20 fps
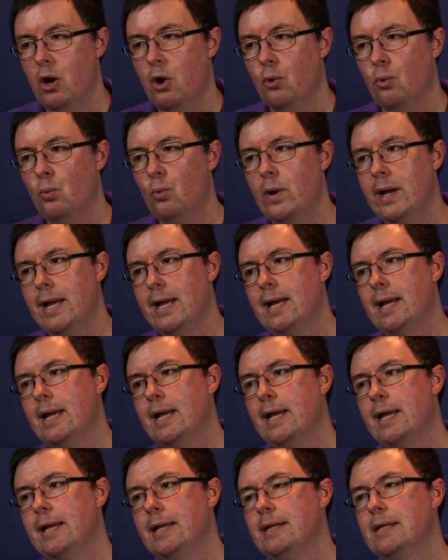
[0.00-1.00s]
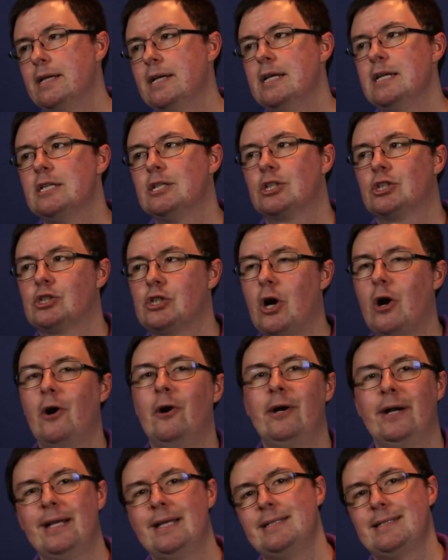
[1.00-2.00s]
When
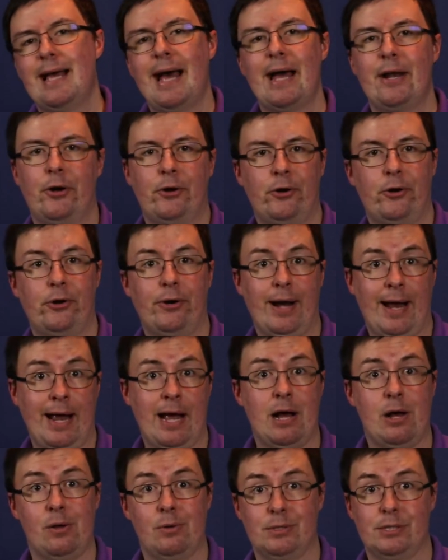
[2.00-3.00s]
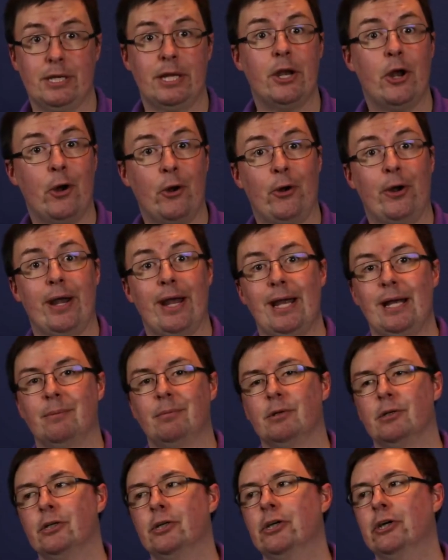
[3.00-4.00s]
Star is at her house in her
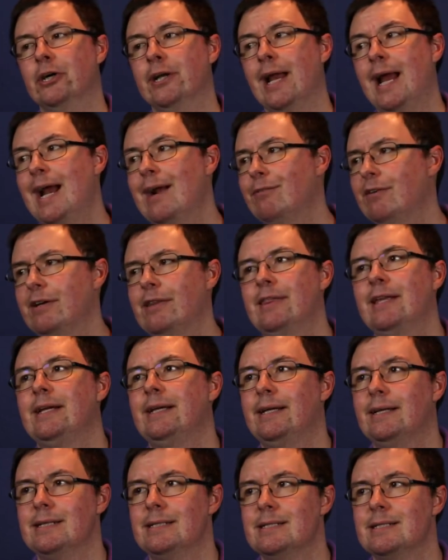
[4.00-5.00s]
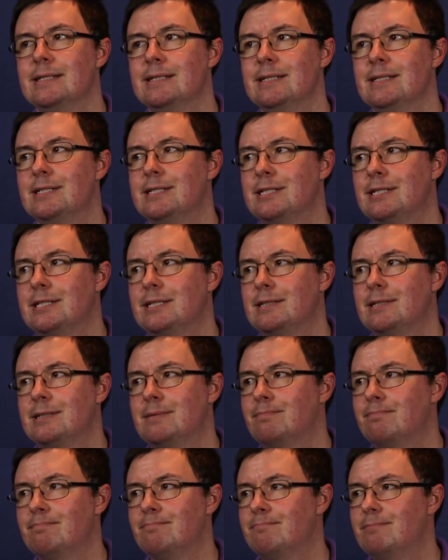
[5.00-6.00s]
neighborhood, everything is
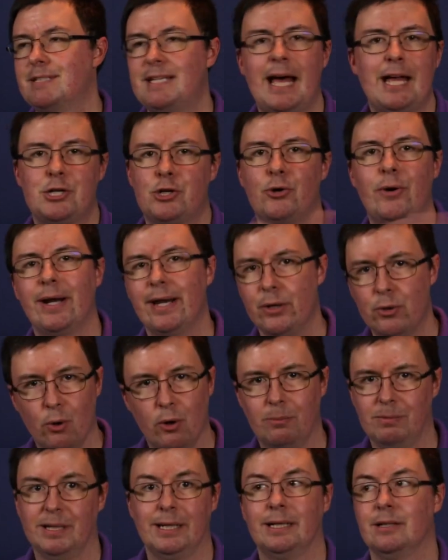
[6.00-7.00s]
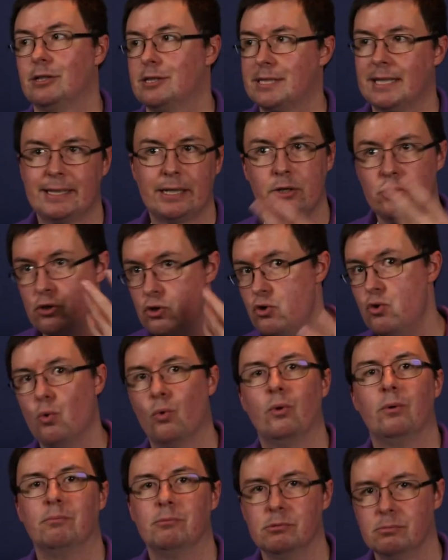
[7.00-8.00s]
saturated normally. It looks like a
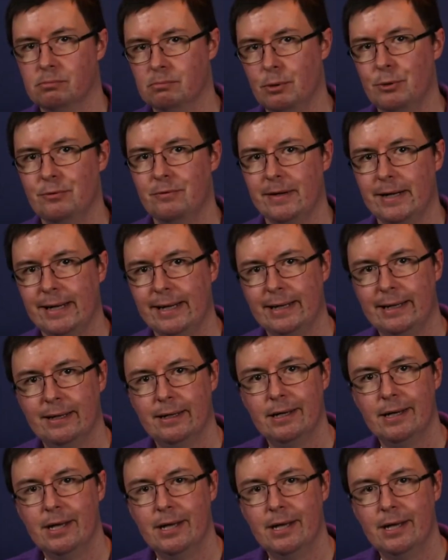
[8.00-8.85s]
normal movie.